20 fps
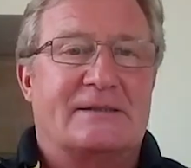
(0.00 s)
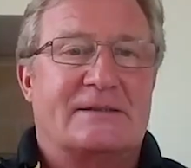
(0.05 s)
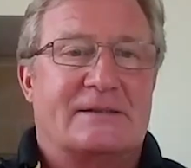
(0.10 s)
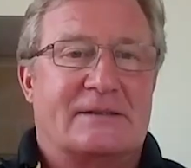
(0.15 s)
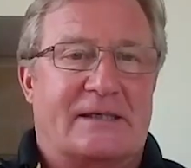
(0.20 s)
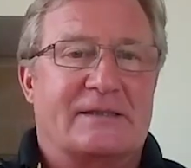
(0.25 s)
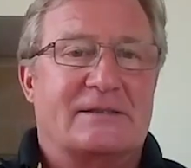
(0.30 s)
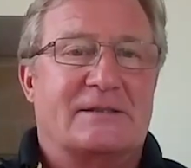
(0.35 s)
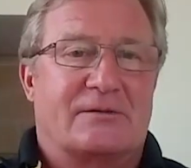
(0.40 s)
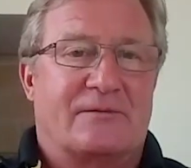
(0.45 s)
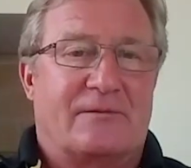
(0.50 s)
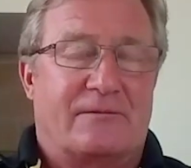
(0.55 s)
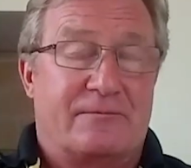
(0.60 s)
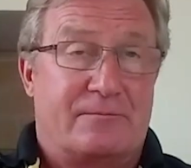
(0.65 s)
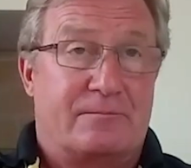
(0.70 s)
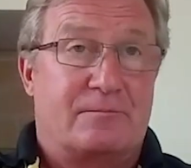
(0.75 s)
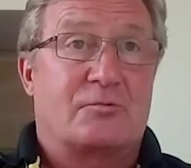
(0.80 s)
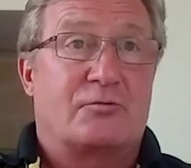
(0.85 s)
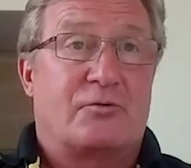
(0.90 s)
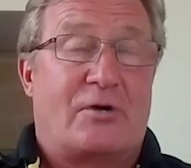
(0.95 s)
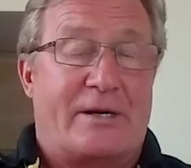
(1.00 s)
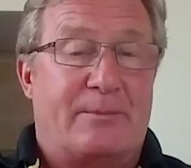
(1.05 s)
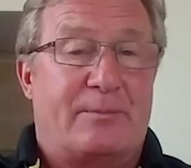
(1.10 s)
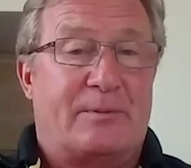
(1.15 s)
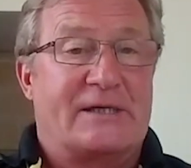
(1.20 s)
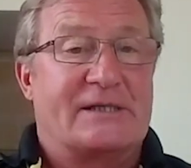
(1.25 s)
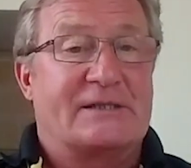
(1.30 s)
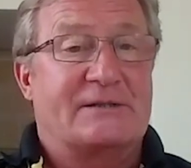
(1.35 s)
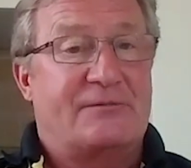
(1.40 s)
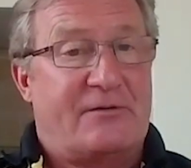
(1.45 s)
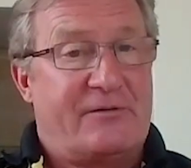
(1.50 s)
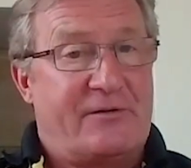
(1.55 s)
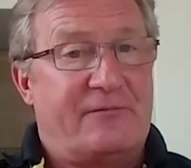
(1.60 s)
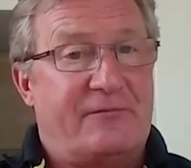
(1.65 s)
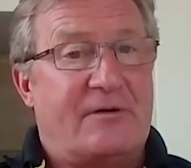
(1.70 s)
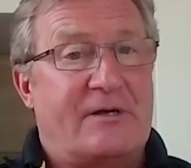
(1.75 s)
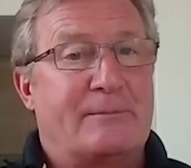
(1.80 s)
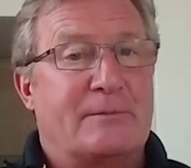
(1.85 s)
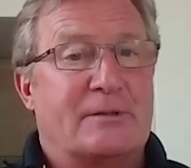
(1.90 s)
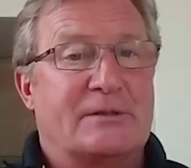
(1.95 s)
it's it's a great place, very
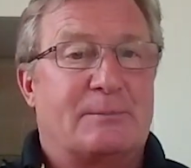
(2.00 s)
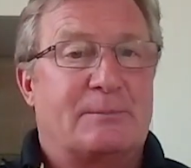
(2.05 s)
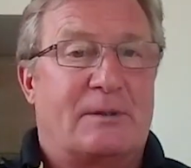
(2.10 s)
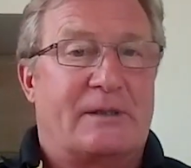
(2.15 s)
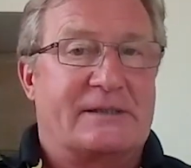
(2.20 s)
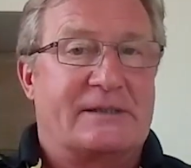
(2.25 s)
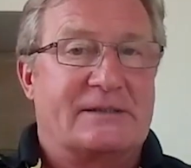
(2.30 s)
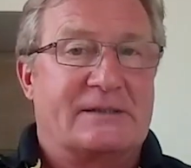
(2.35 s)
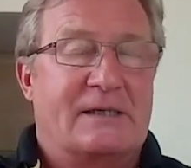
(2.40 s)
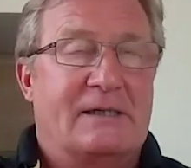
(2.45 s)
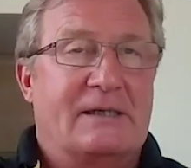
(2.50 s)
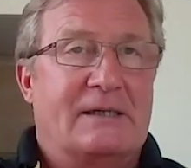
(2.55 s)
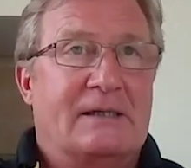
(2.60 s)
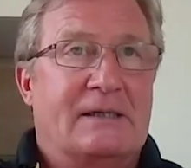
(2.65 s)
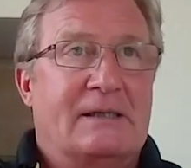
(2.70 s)
famous place,